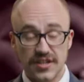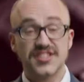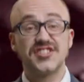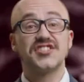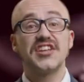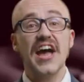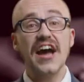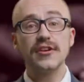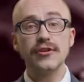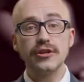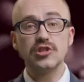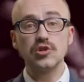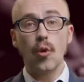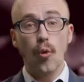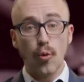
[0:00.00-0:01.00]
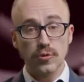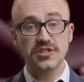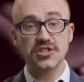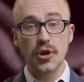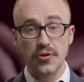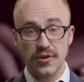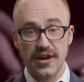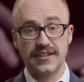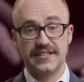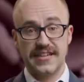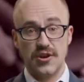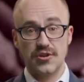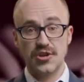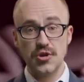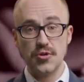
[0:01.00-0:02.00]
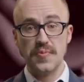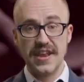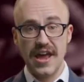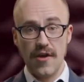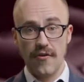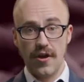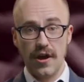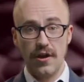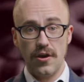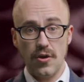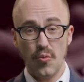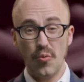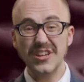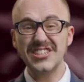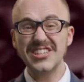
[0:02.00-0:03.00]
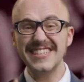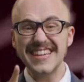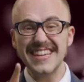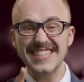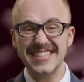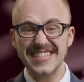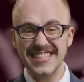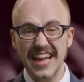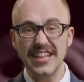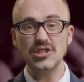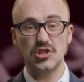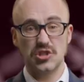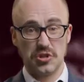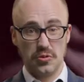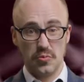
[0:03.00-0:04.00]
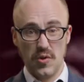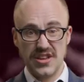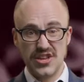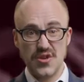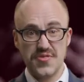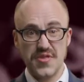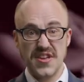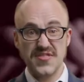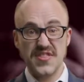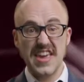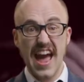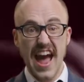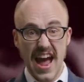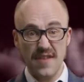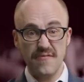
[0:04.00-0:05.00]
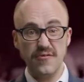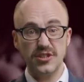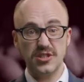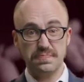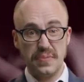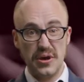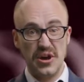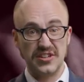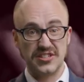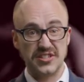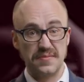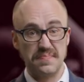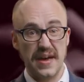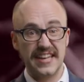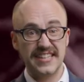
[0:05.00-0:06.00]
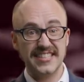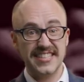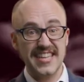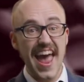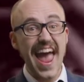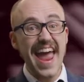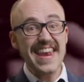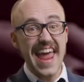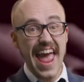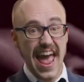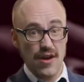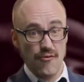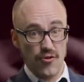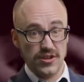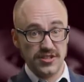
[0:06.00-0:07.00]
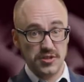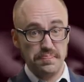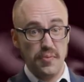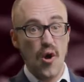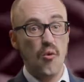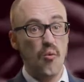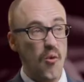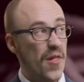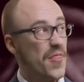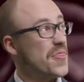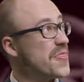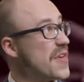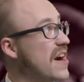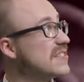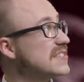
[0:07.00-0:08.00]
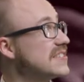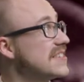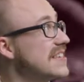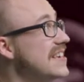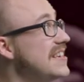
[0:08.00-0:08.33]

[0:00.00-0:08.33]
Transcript: Standards also cut out human error, which is essential when you think the average person makes 10 errors per 1,000